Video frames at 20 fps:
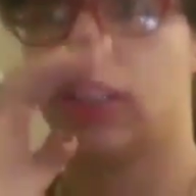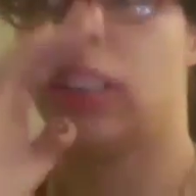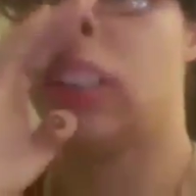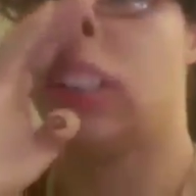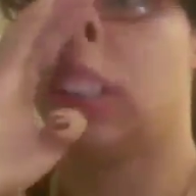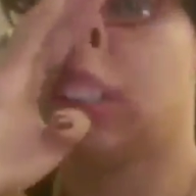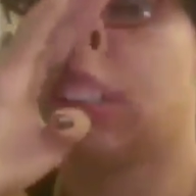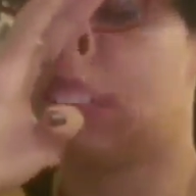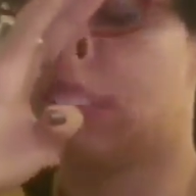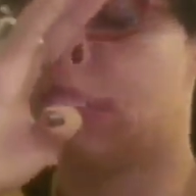
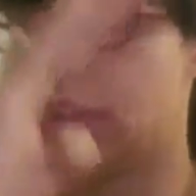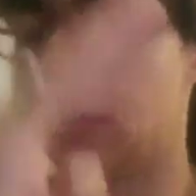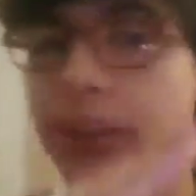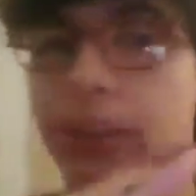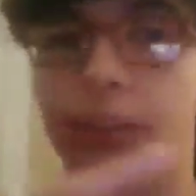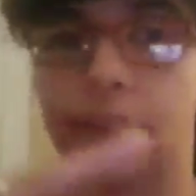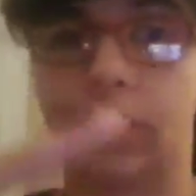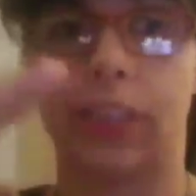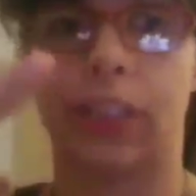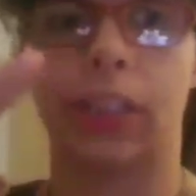Now, you're probably
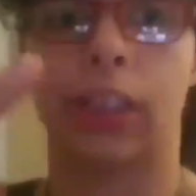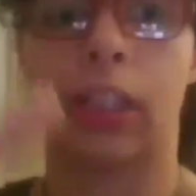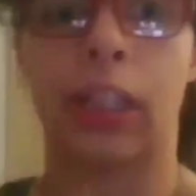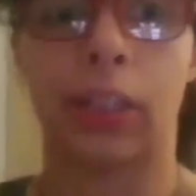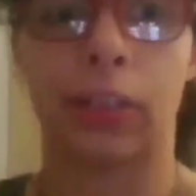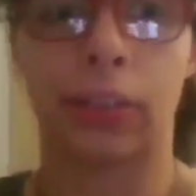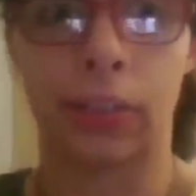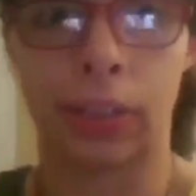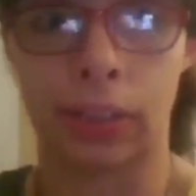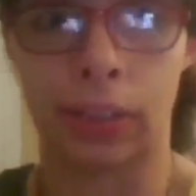curious on
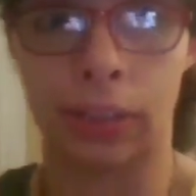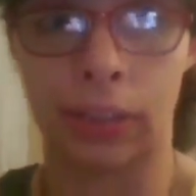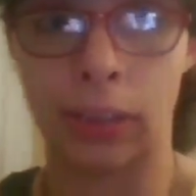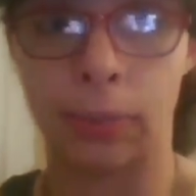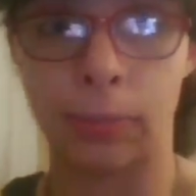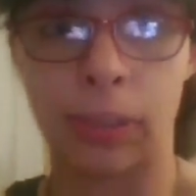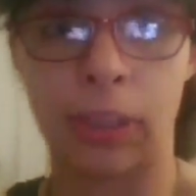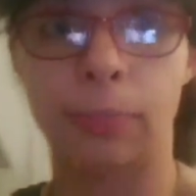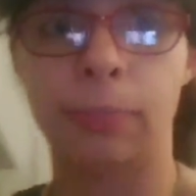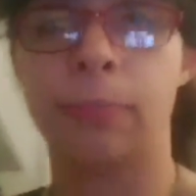how you're going to
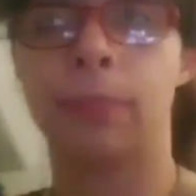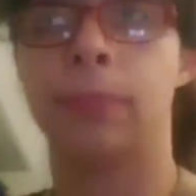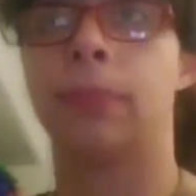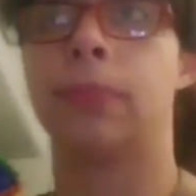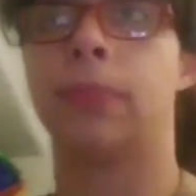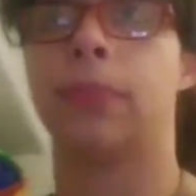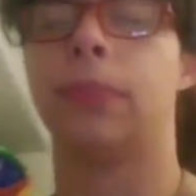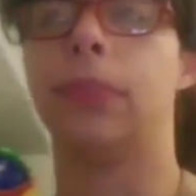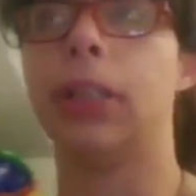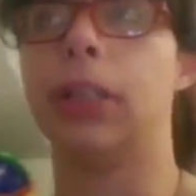summon him.
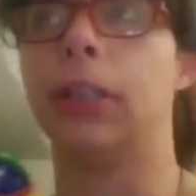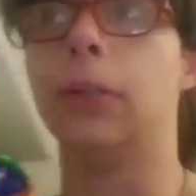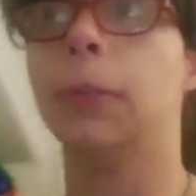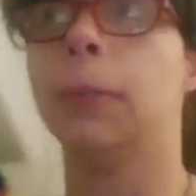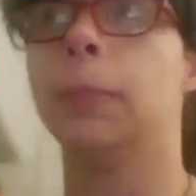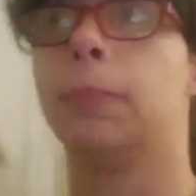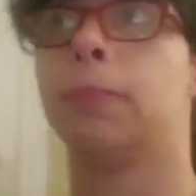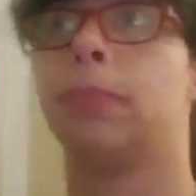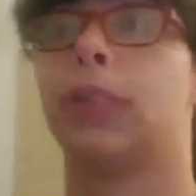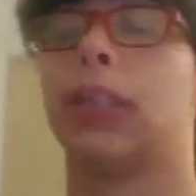Well,
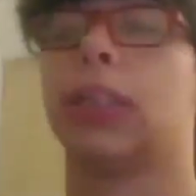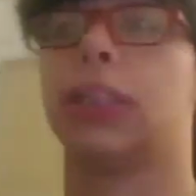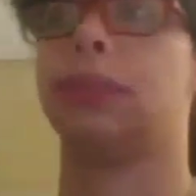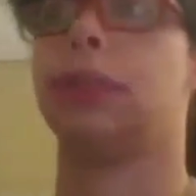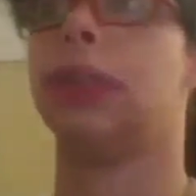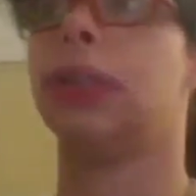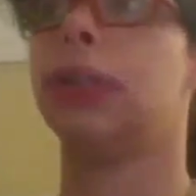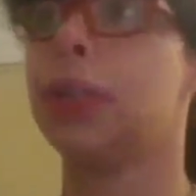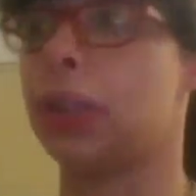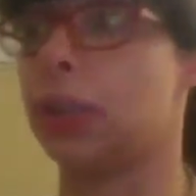as
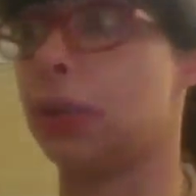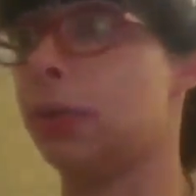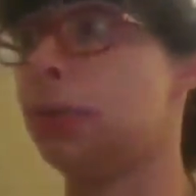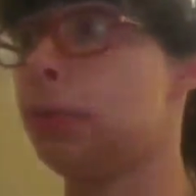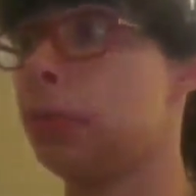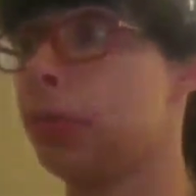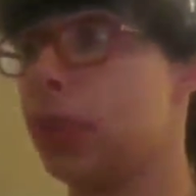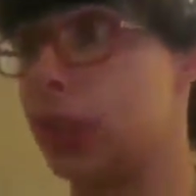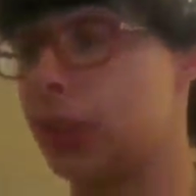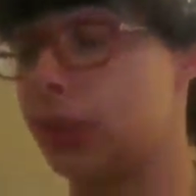we all know,
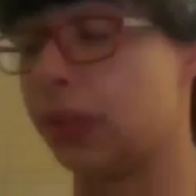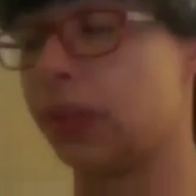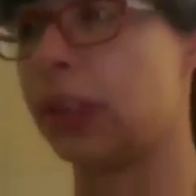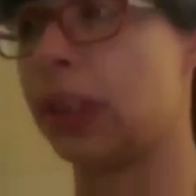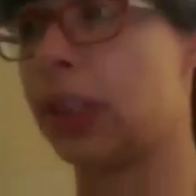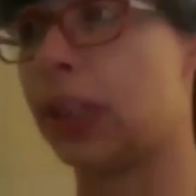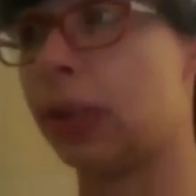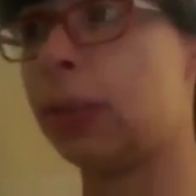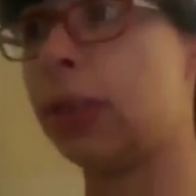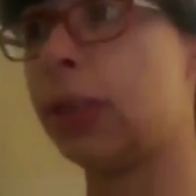he's from
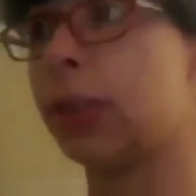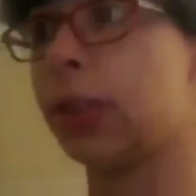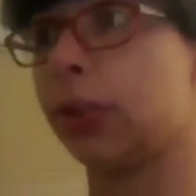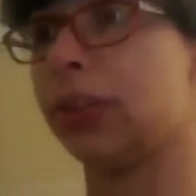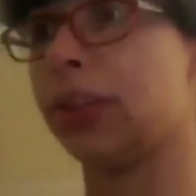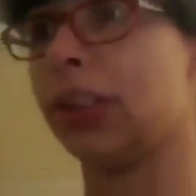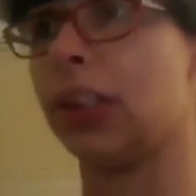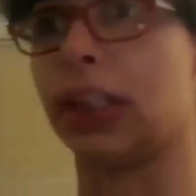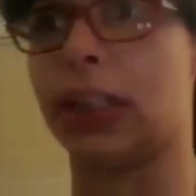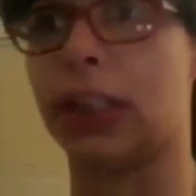the animated
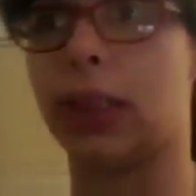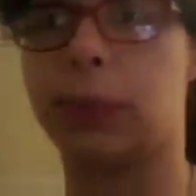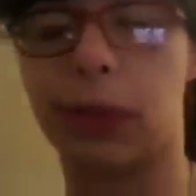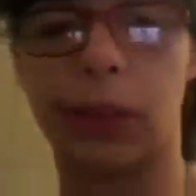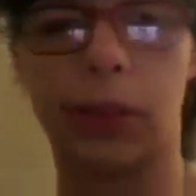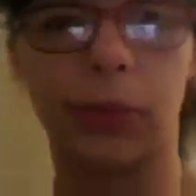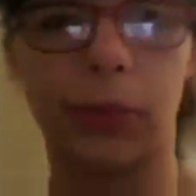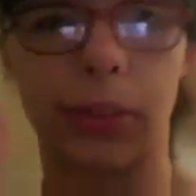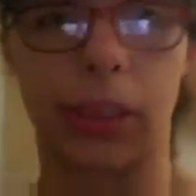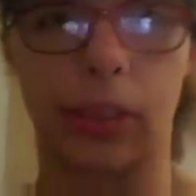show The
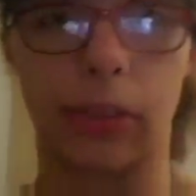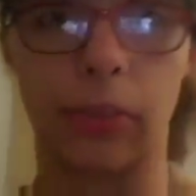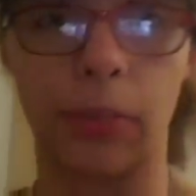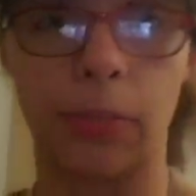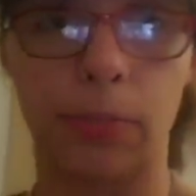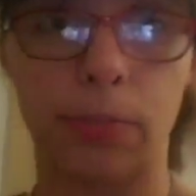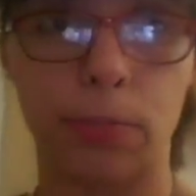Hazbin Hotel.